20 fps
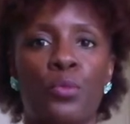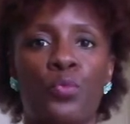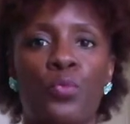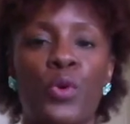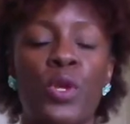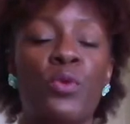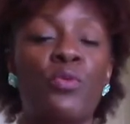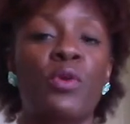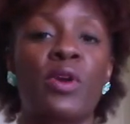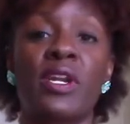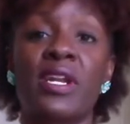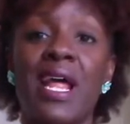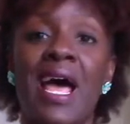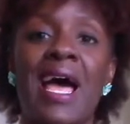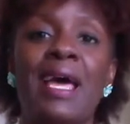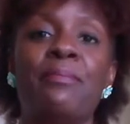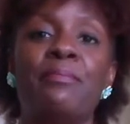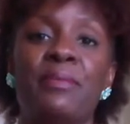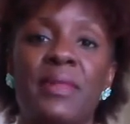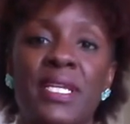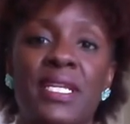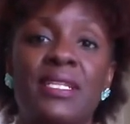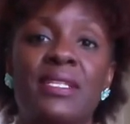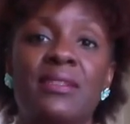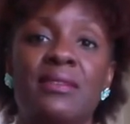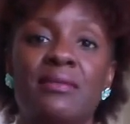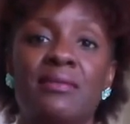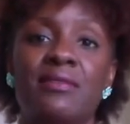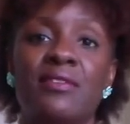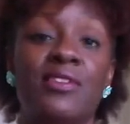We were not meant
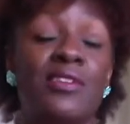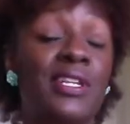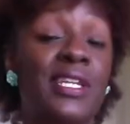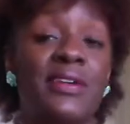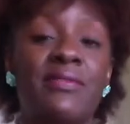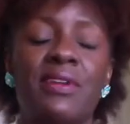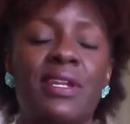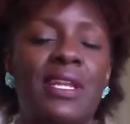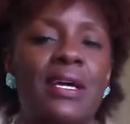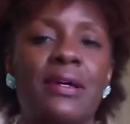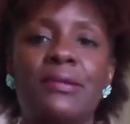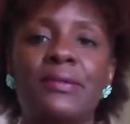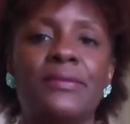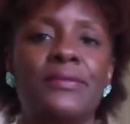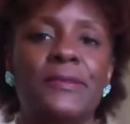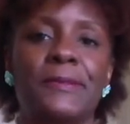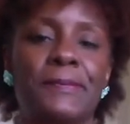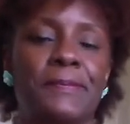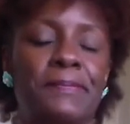to live alone.